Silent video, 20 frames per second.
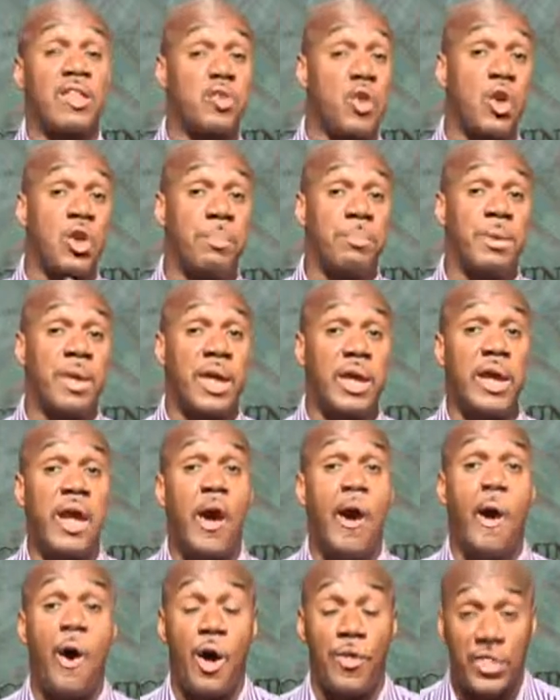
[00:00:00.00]
It's going to be
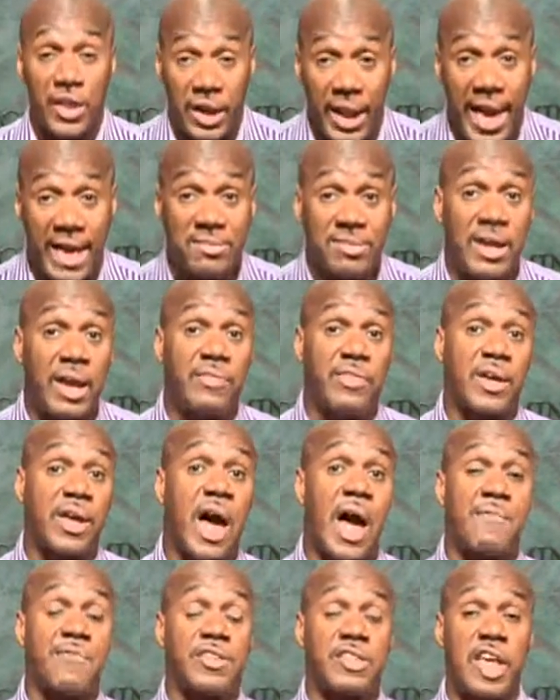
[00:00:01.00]
on the last day of
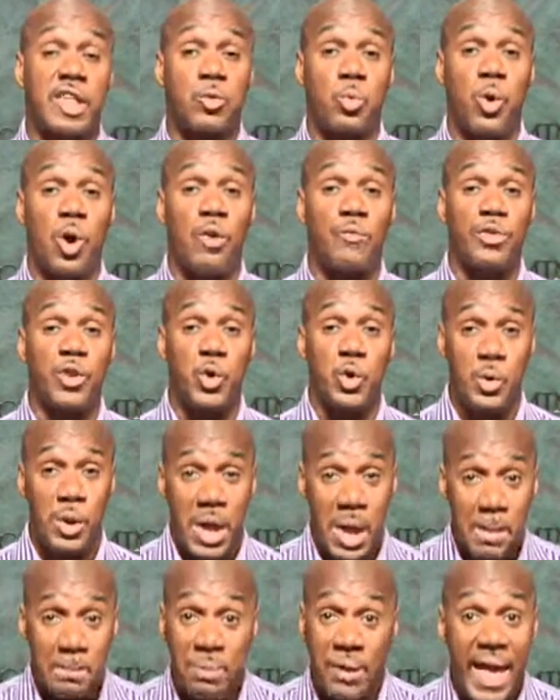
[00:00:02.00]
the conference at 12 noon.
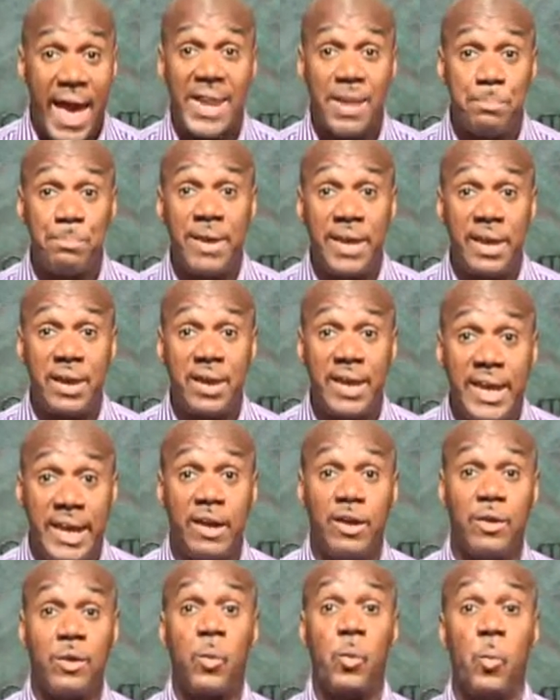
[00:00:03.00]
Plan to be
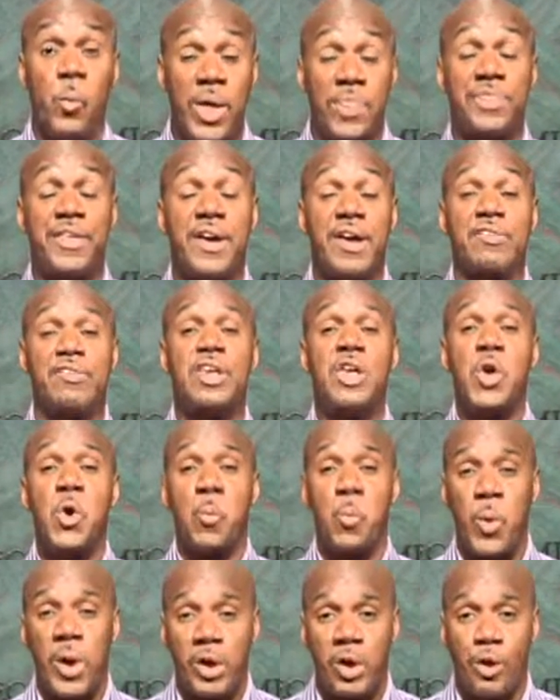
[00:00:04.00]
here with us.
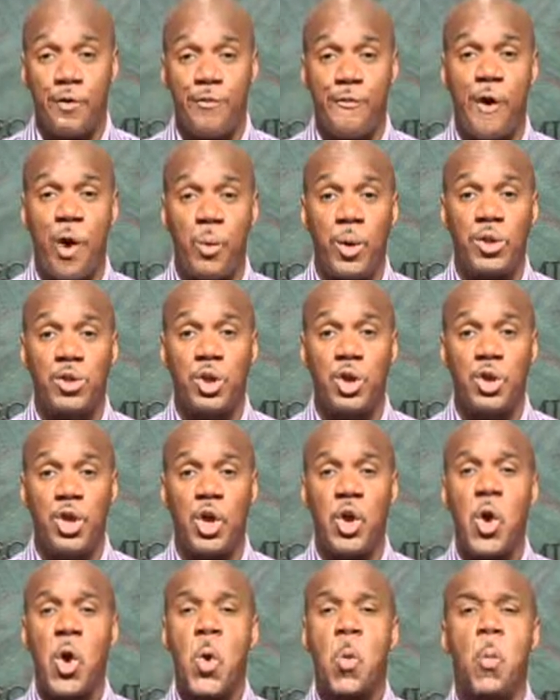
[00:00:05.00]
We look forward to
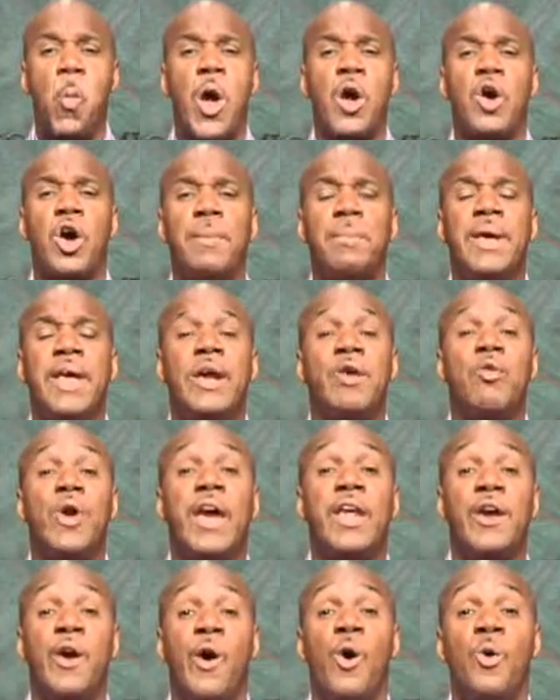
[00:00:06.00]
you. We're going to be
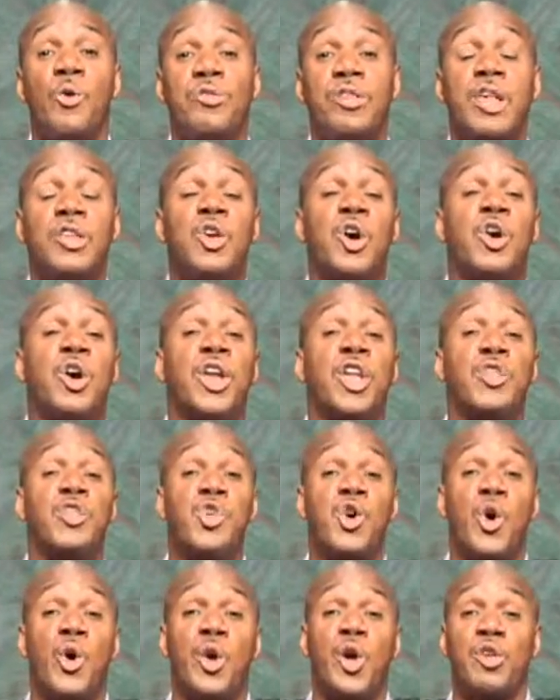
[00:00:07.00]
great hosts, and you're going to
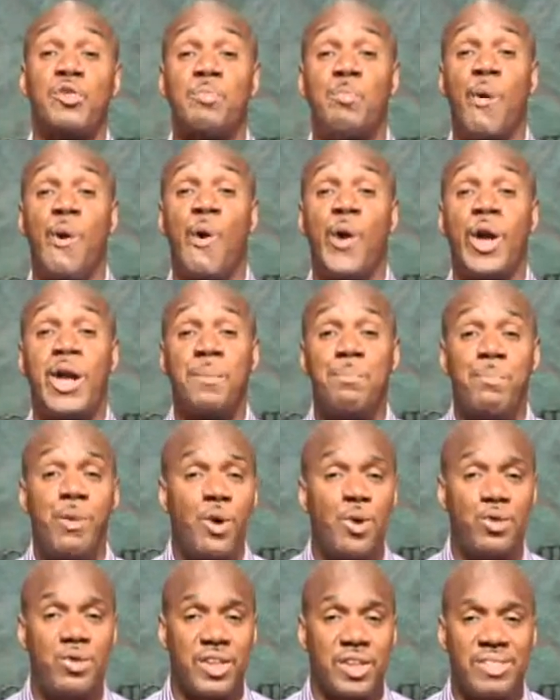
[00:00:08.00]
enjoy us more in
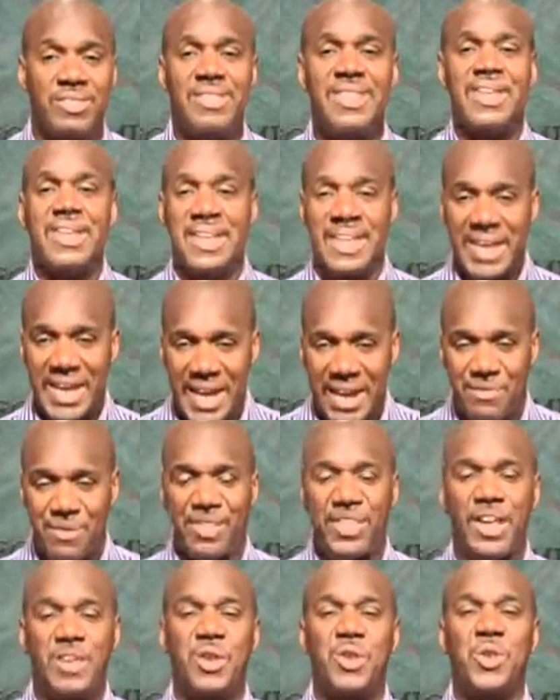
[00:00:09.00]
person
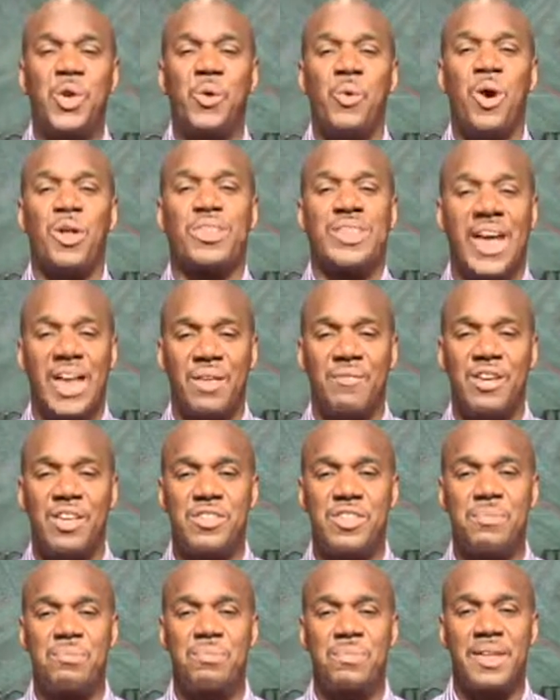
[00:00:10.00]
even than you do on
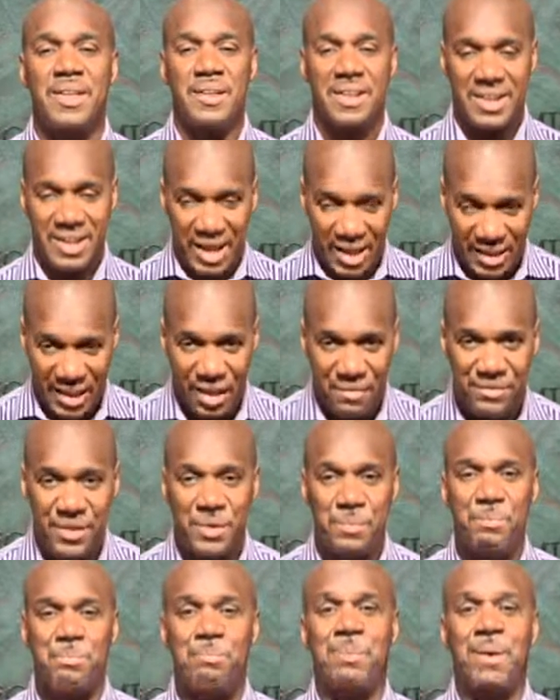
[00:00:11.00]
television. I
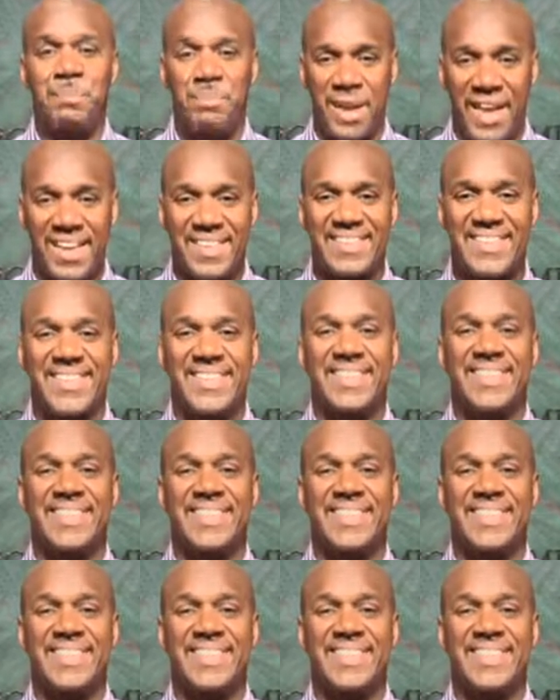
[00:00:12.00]
love you. Be blessed.